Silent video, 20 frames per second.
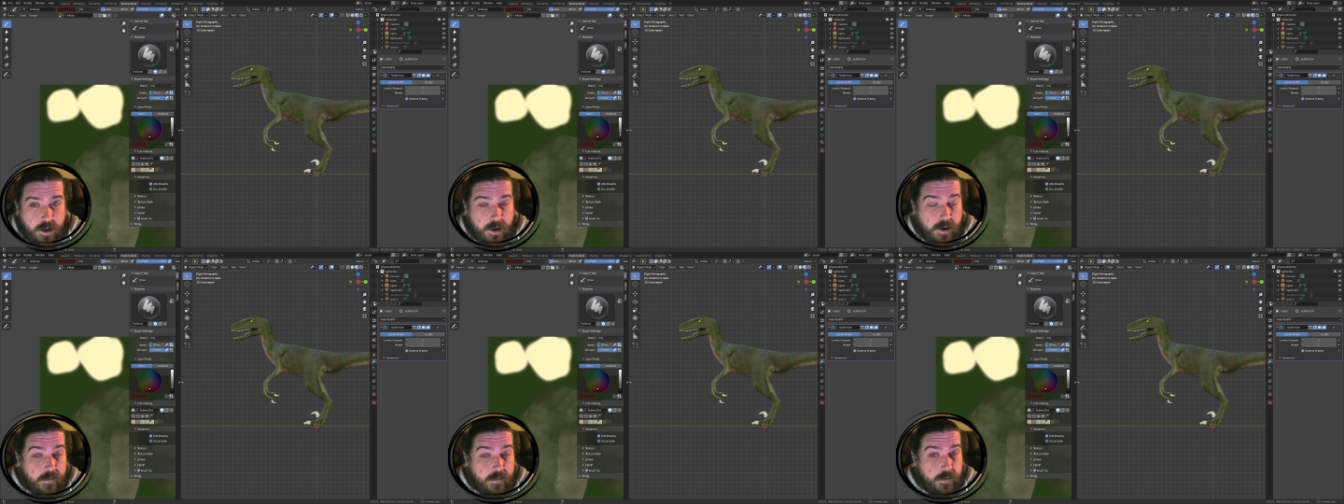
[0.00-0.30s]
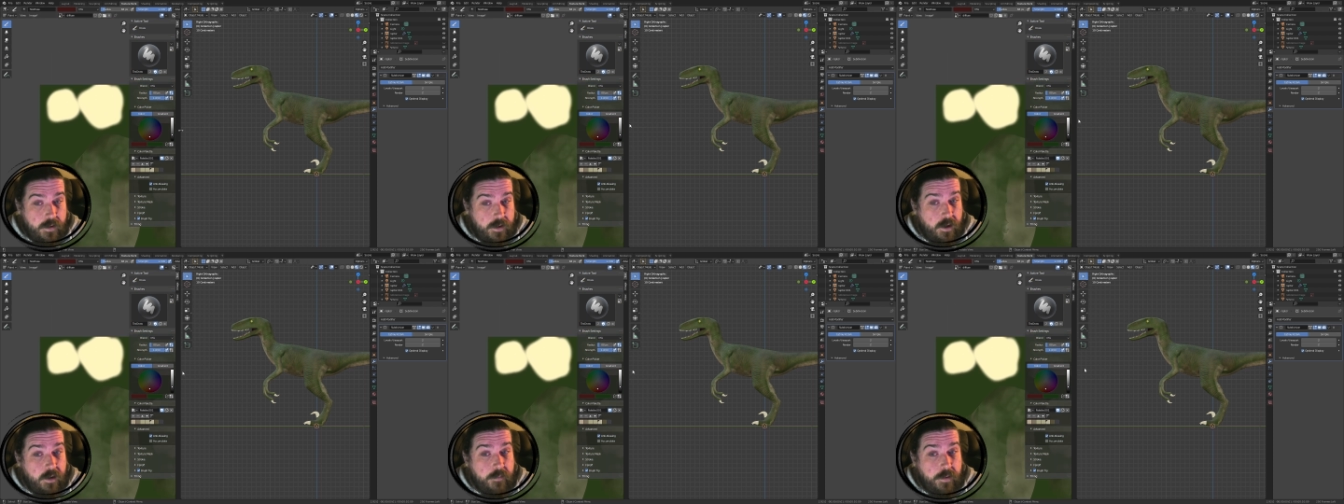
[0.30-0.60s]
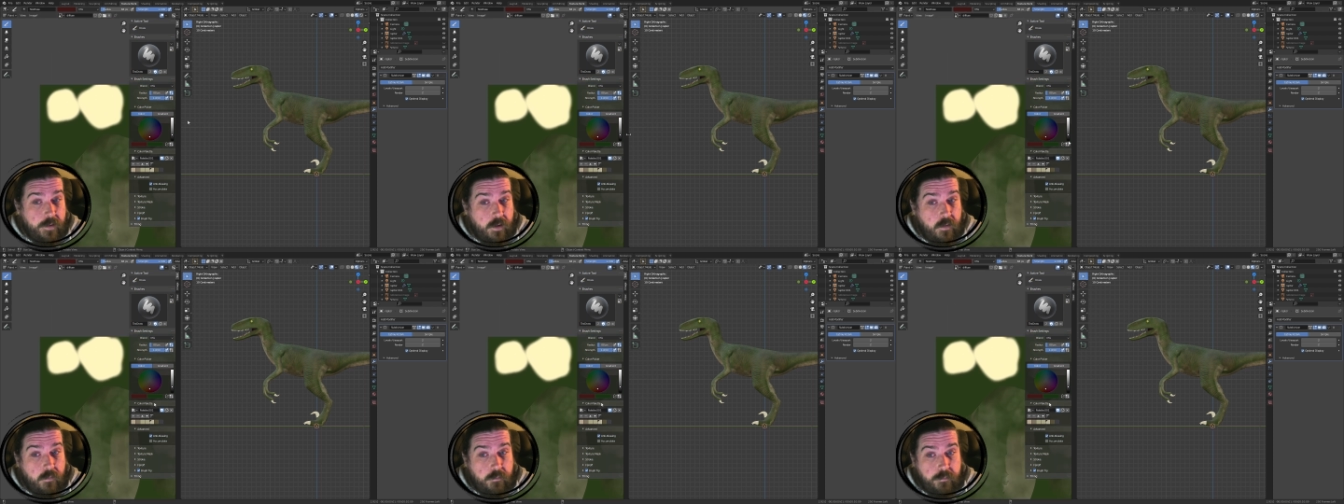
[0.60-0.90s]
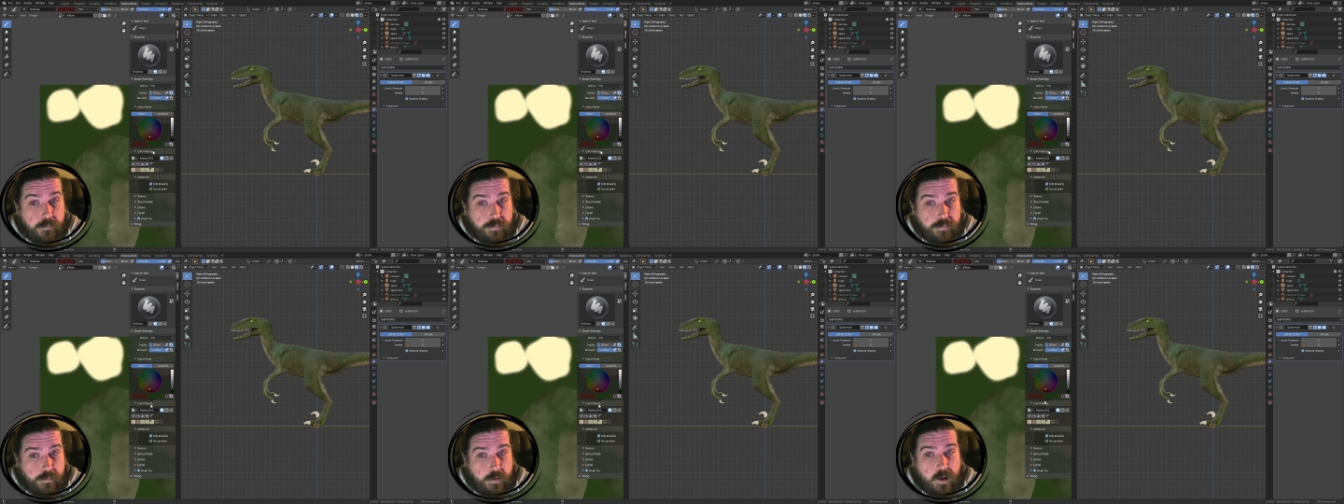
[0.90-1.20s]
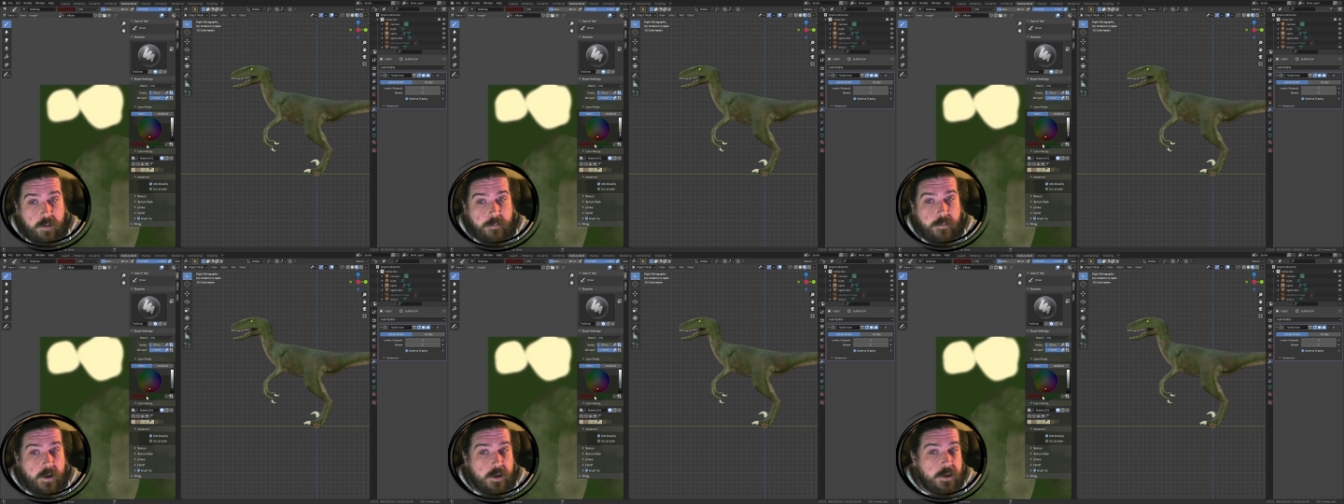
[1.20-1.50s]
they tend to be pretty
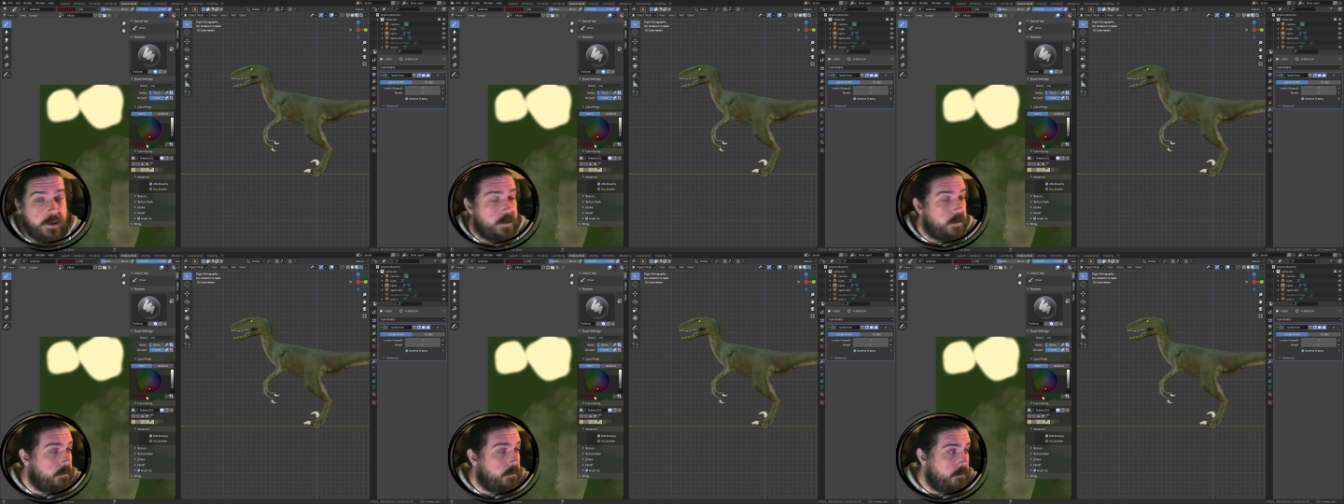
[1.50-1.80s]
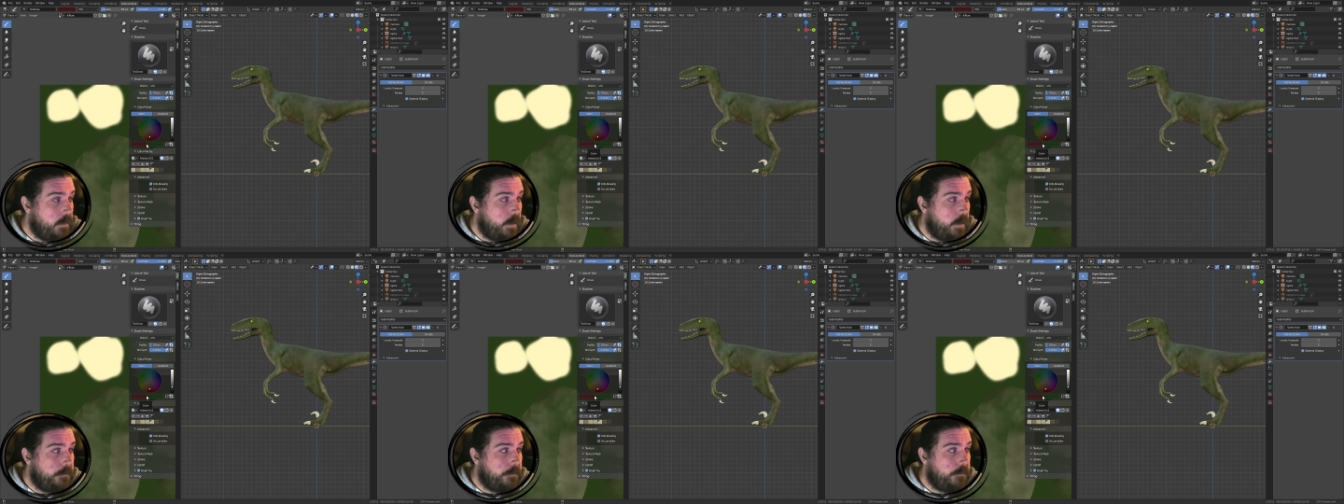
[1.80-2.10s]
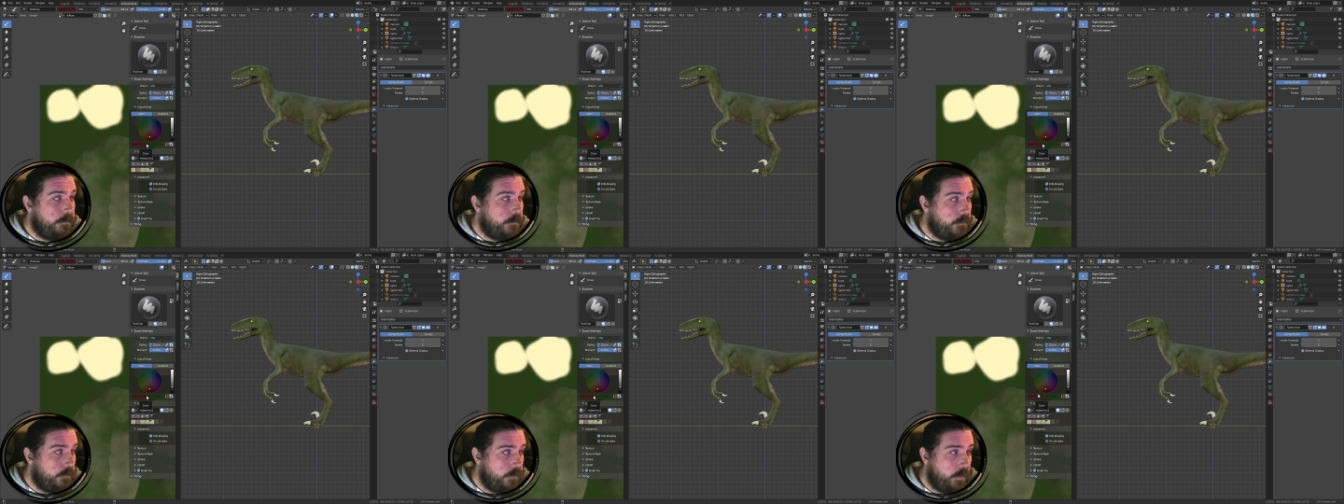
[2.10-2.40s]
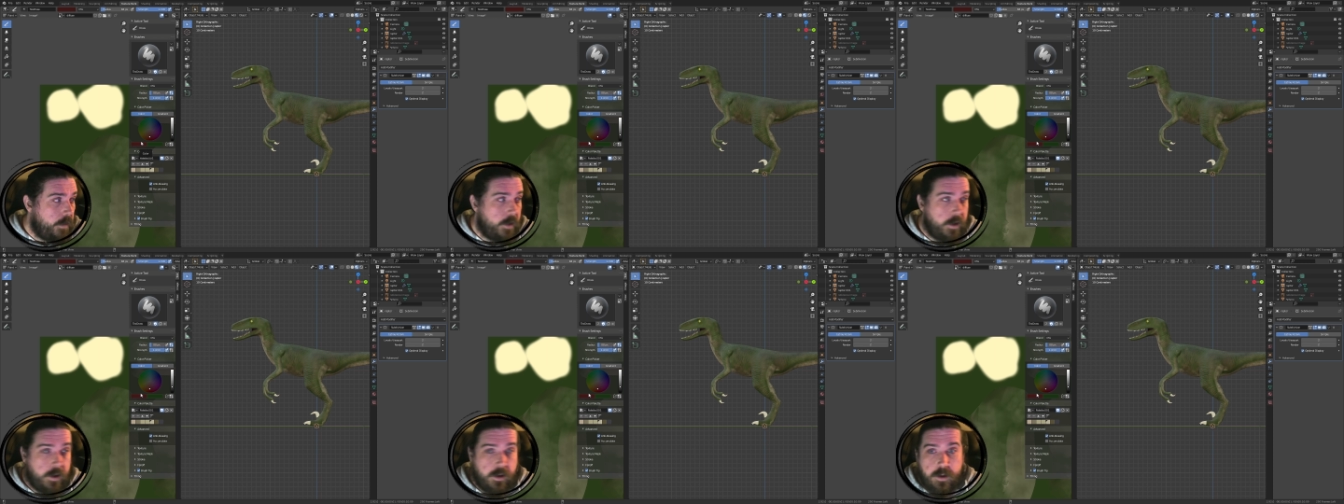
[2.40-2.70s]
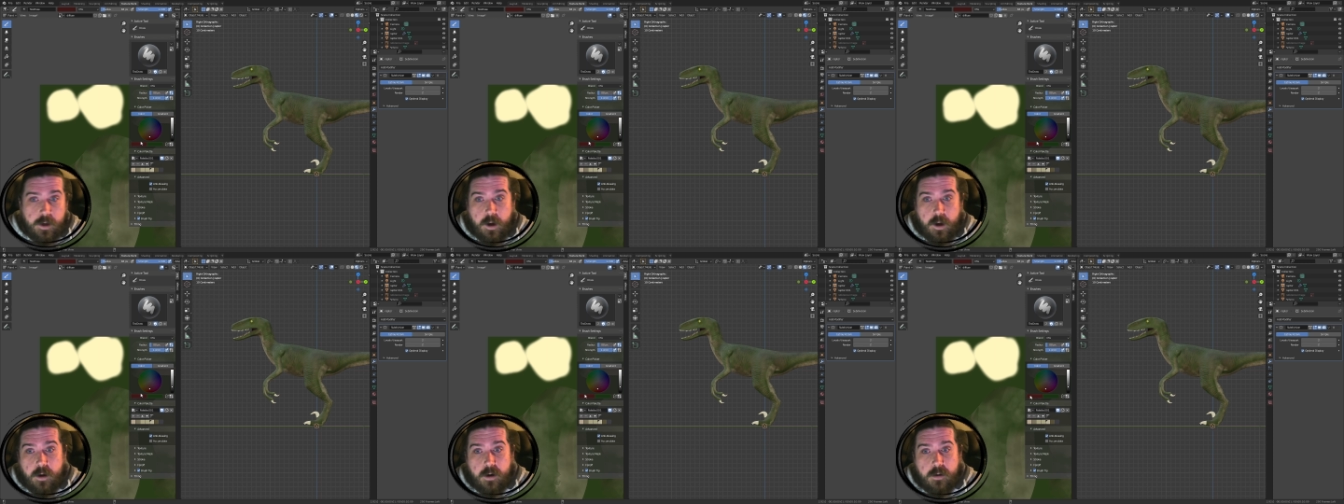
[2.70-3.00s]
much a really
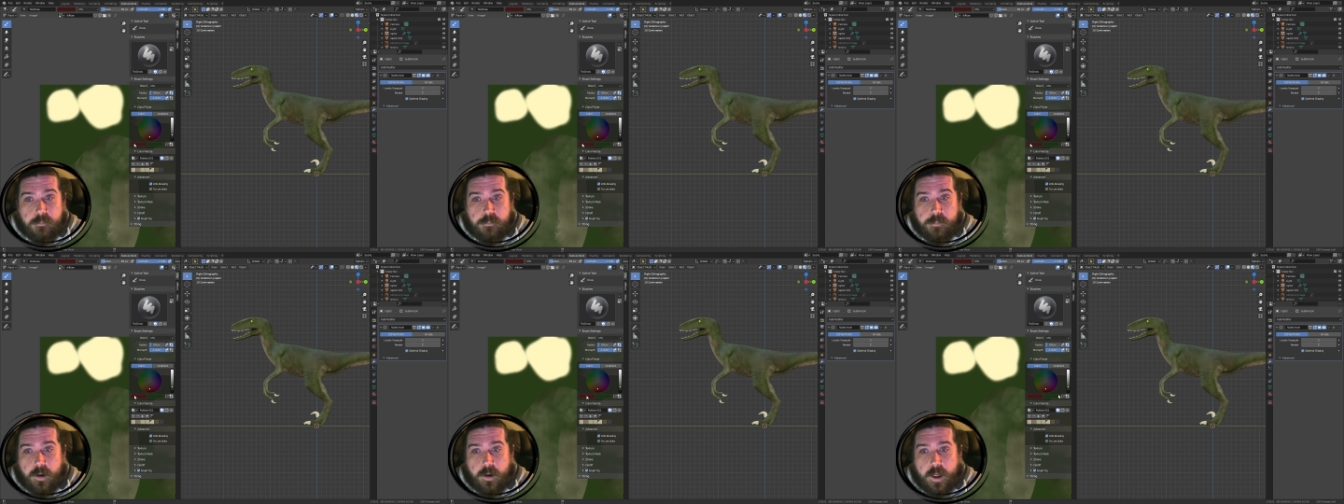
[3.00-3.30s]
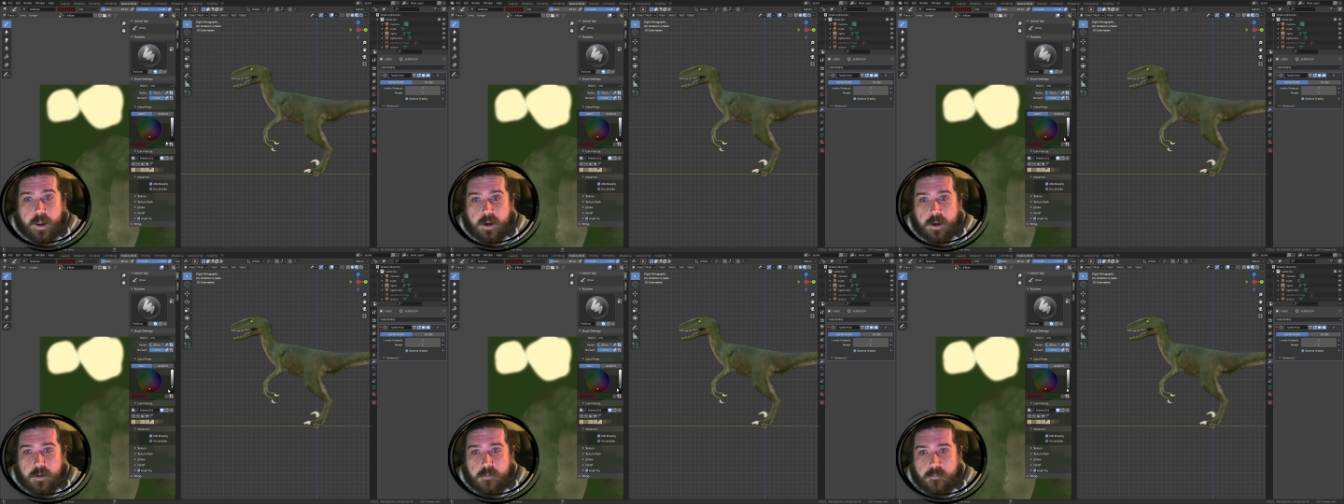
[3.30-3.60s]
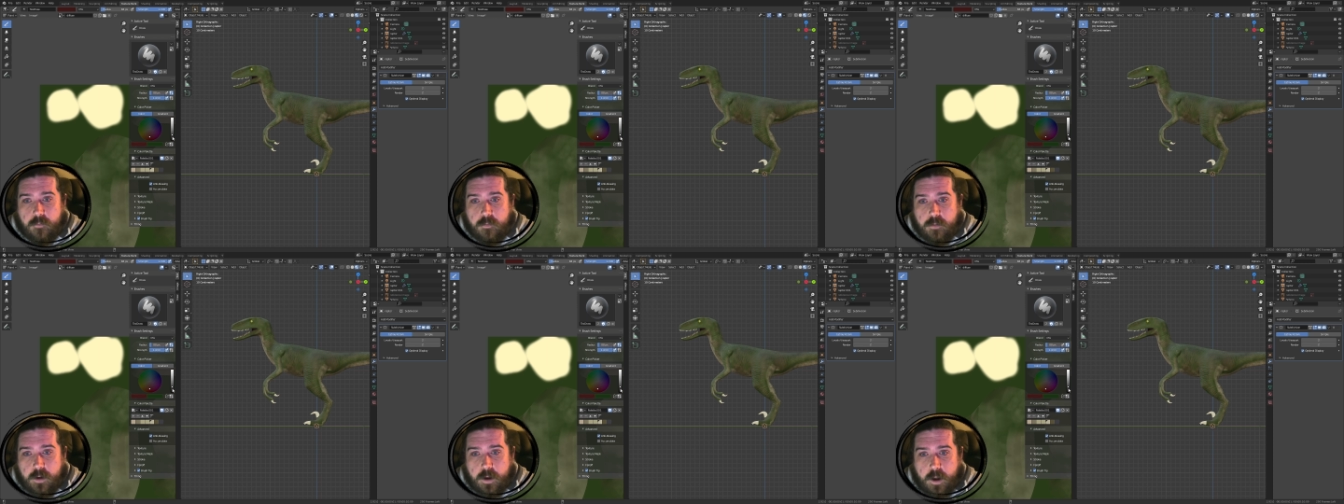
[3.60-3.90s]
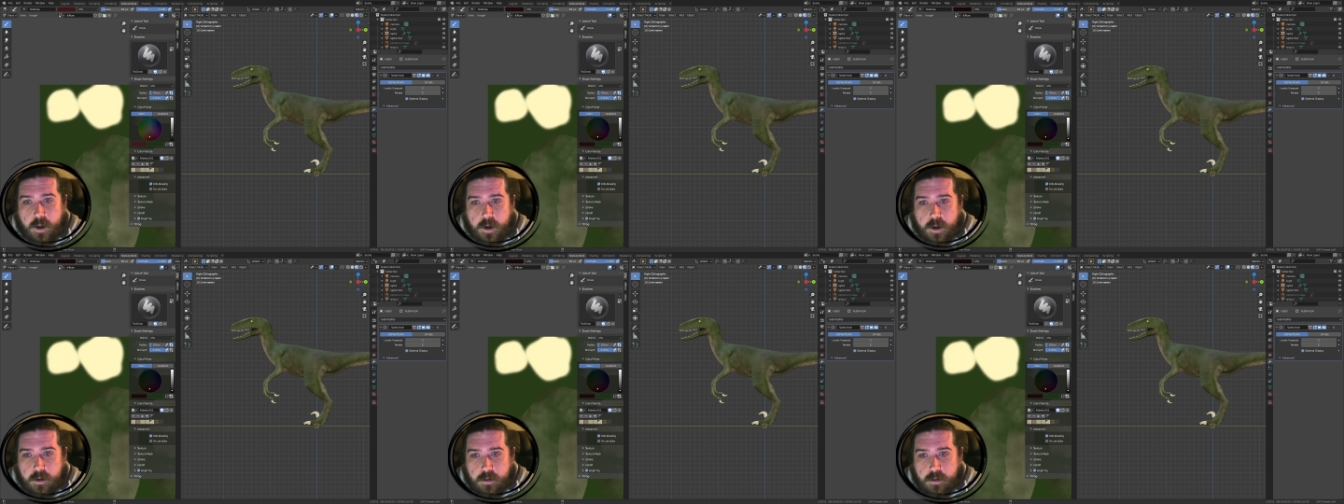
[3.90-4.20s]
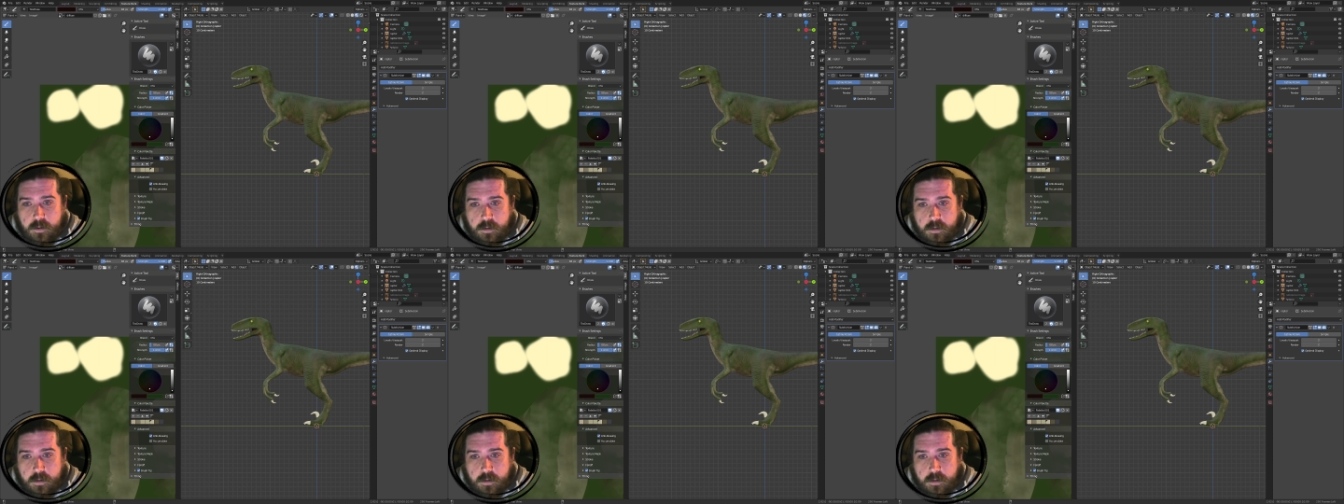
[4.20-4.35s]
dark black sort of color.